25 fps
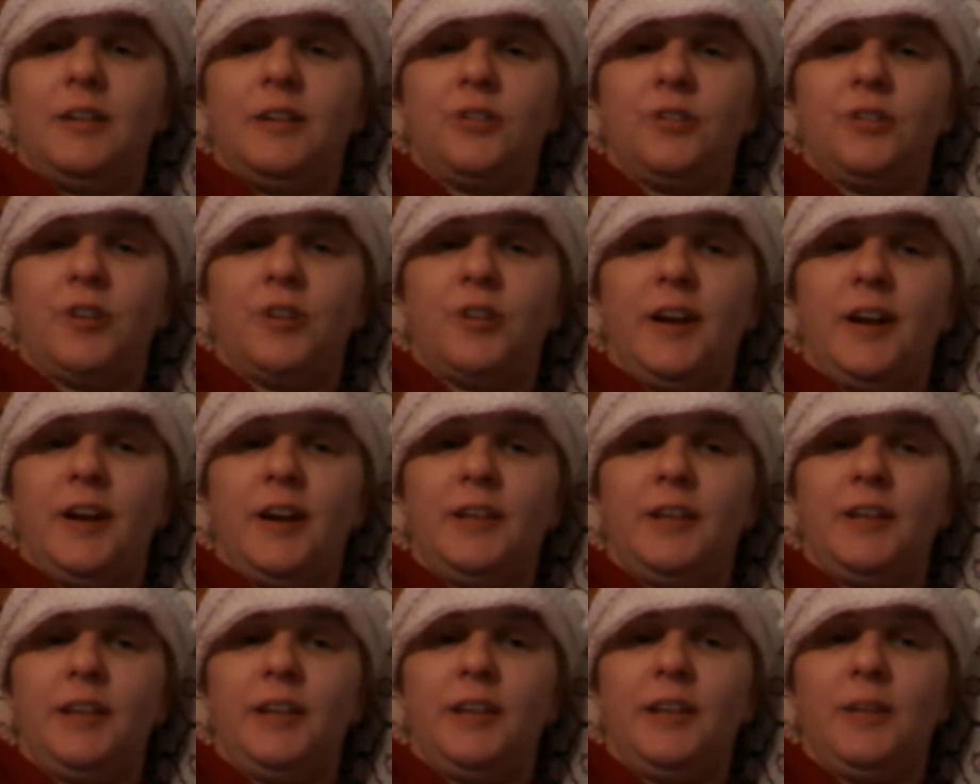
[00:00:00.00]
trying
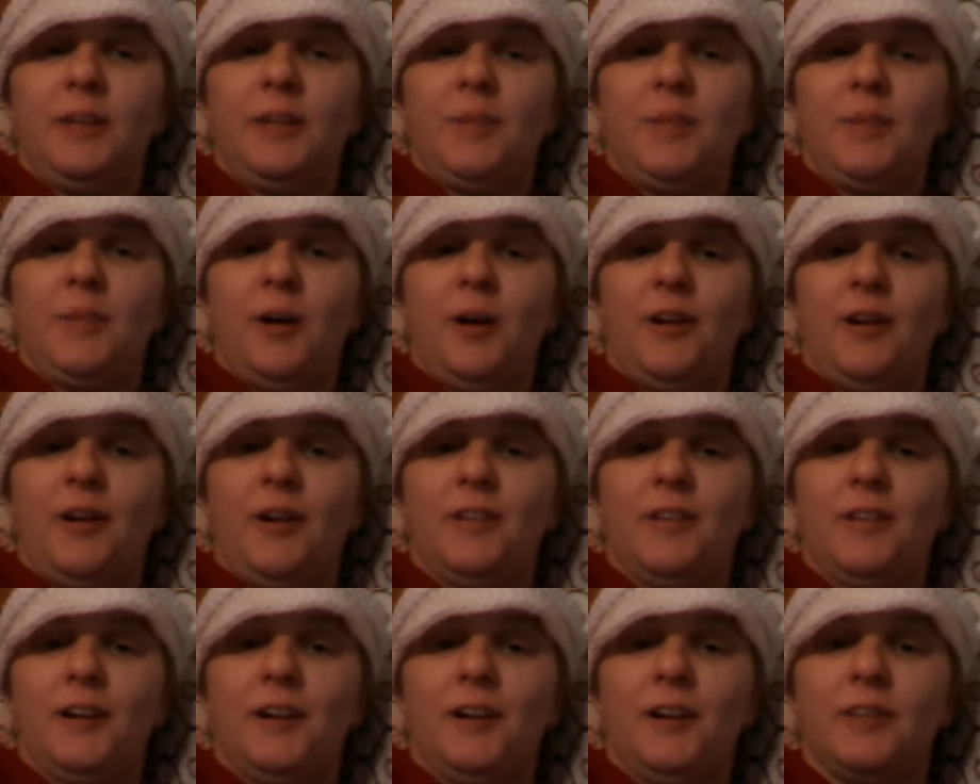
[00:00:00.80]
to keep my heart
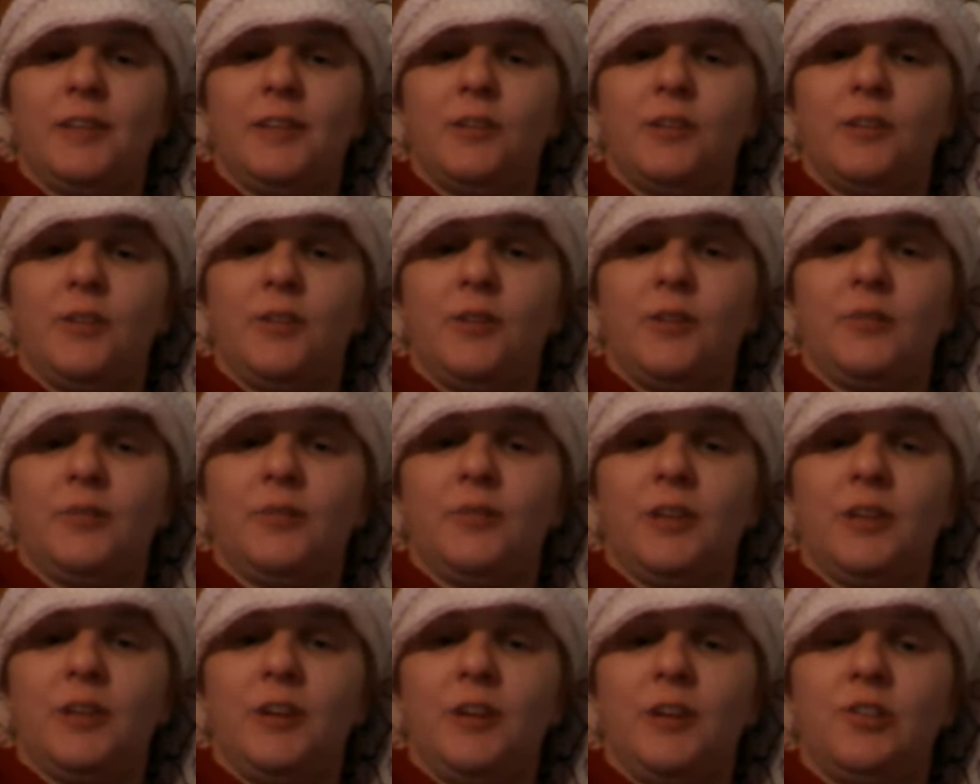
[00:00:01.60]
rate as low as
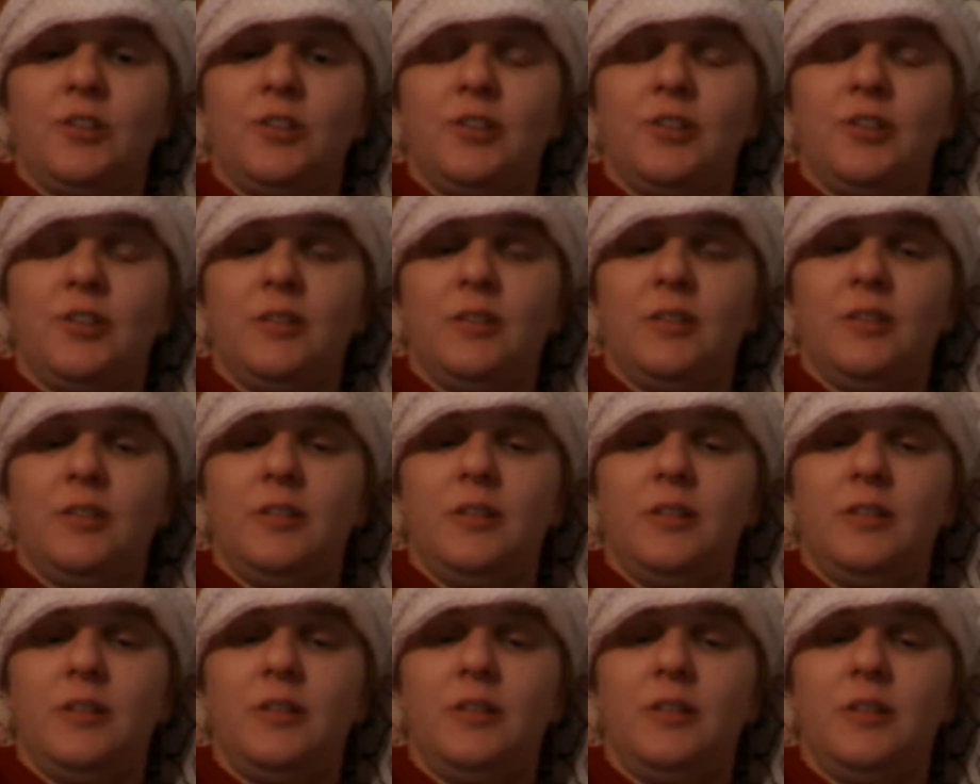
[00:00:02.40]
I could
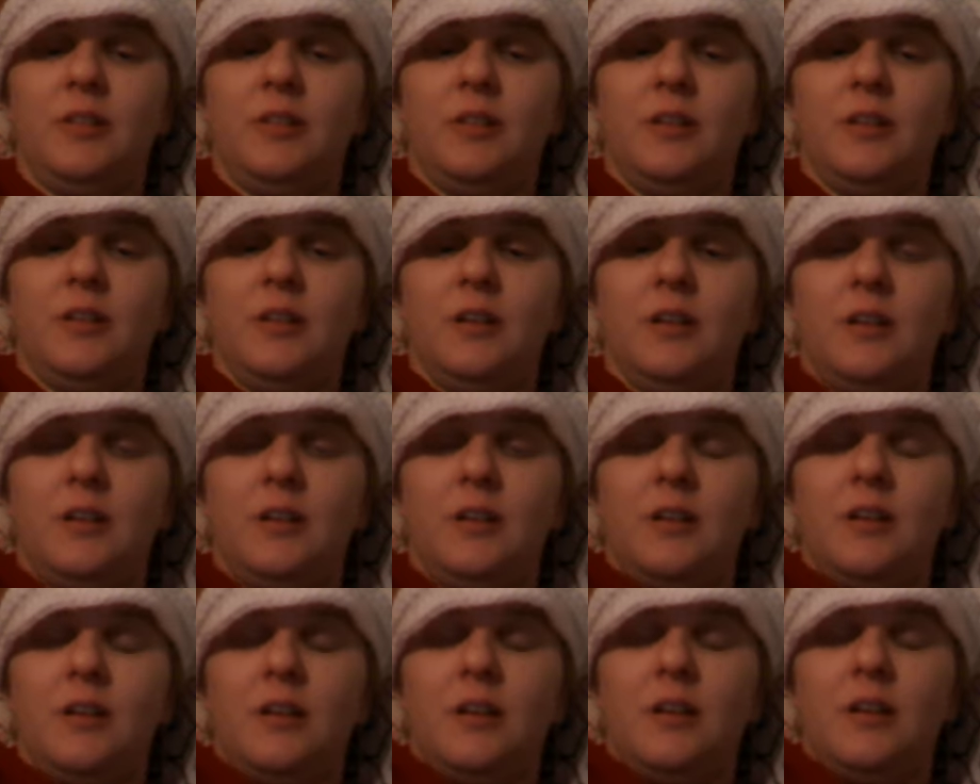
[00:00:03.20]

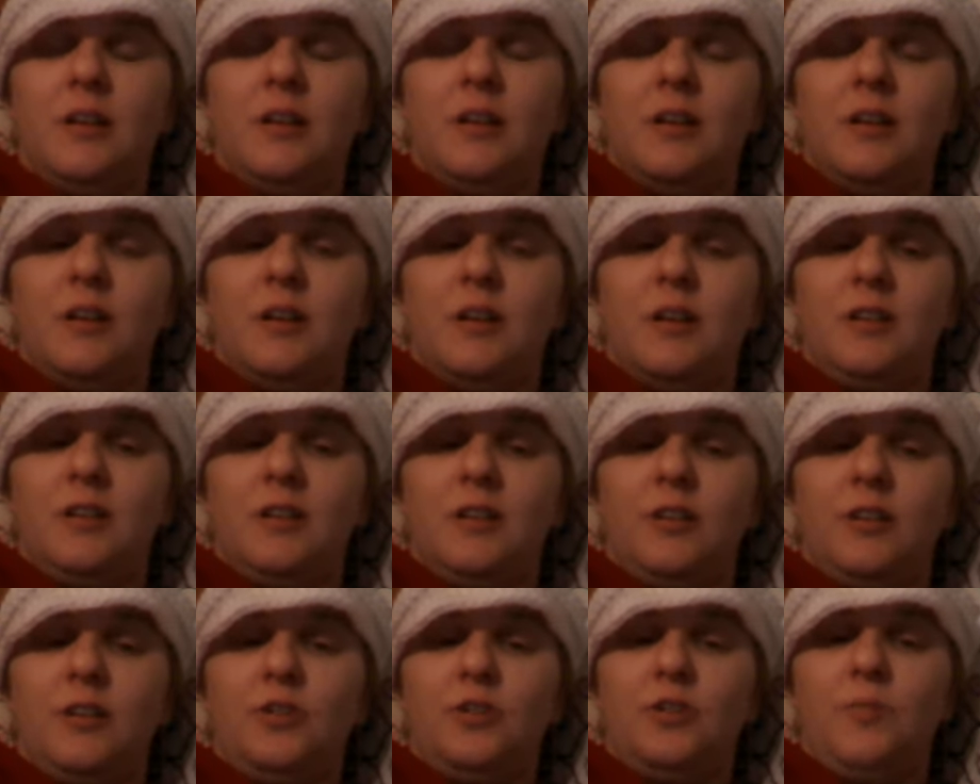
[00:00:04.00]
and
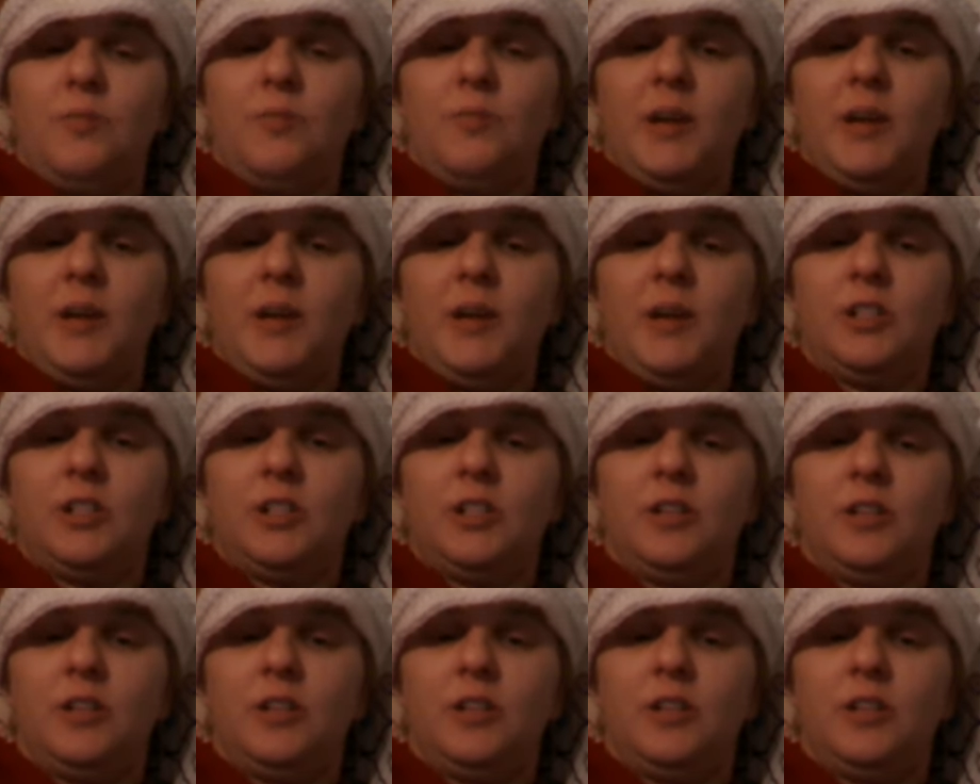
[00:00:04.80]
not do much.